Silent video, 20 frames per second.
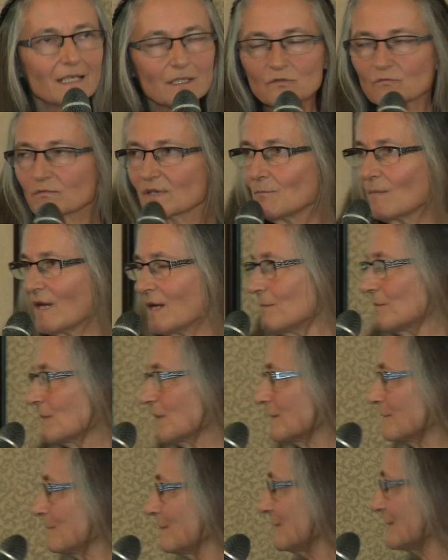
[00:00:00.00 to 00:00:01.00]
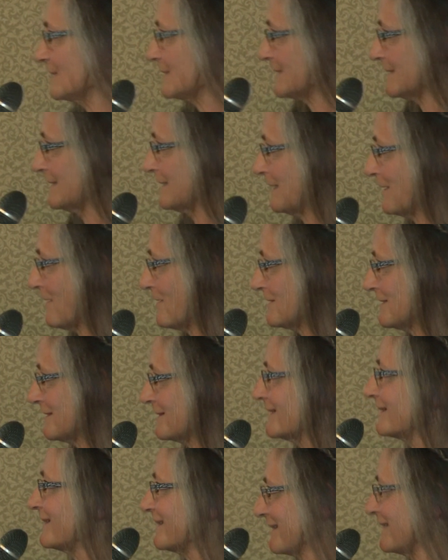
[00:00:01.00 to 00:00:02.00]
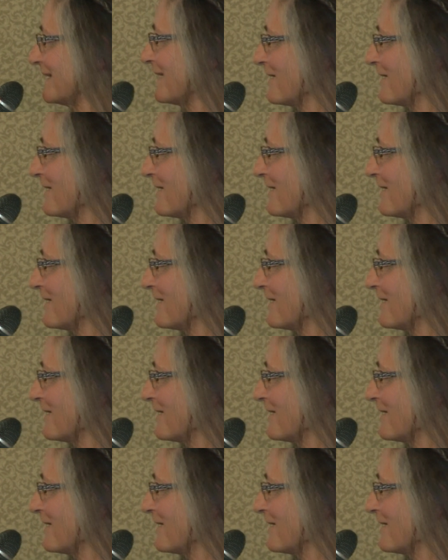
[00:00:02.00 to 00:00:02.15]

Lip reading: I can remember, it's the last